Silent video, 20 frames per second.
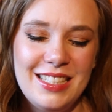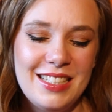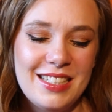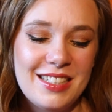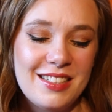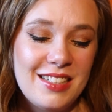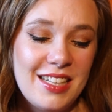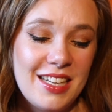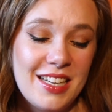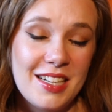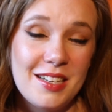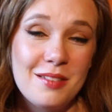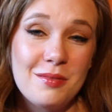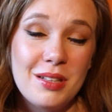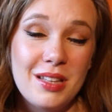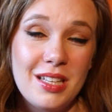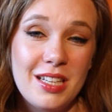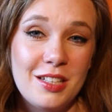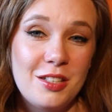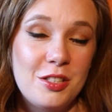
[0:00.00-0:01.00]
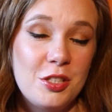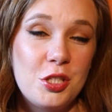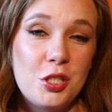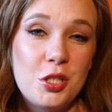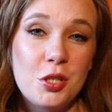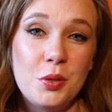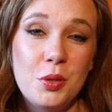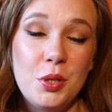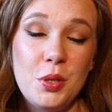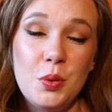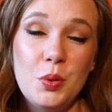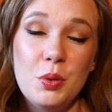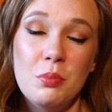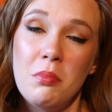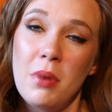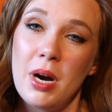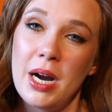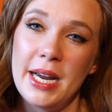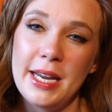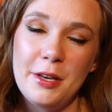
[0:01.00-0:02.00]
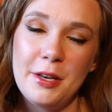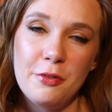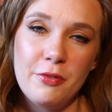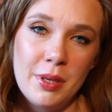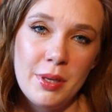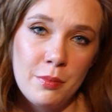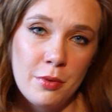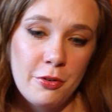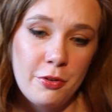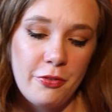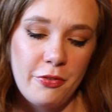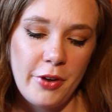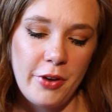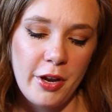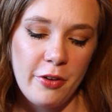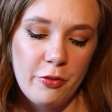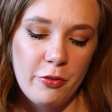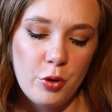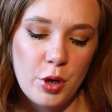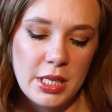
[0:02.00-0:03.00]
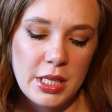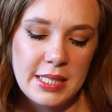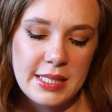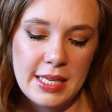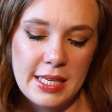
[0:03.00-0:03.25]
Today I would like to show you my November favorites,